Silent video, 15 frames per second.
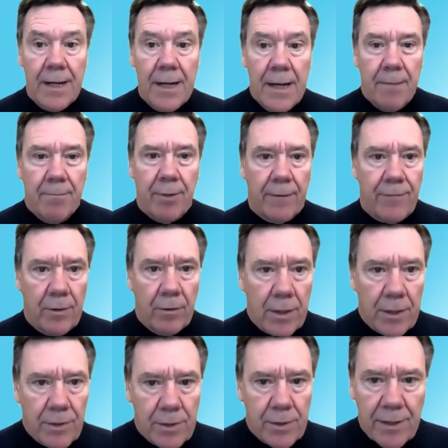But if you look at
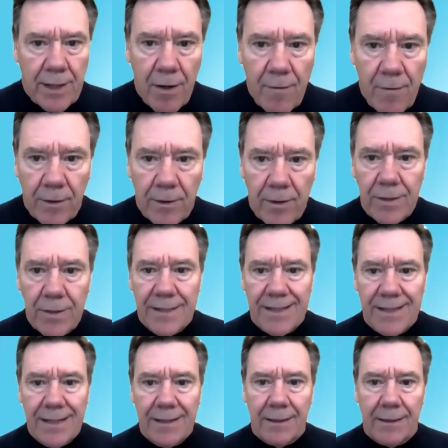this carefully, you can see
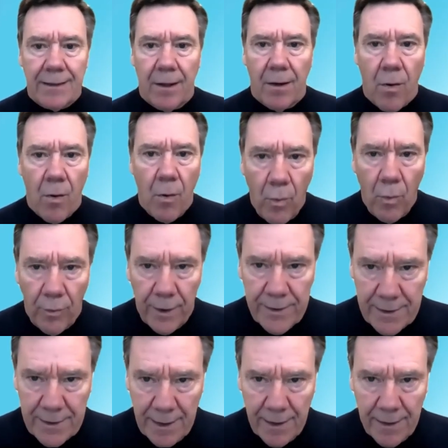that the hole that's
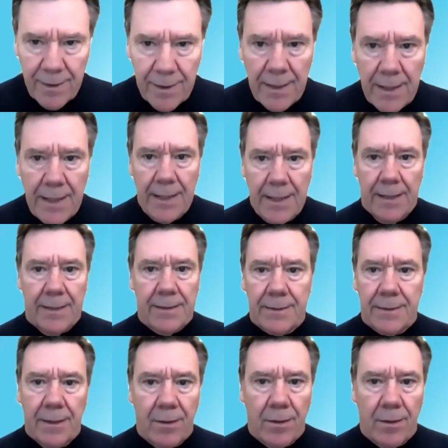there is,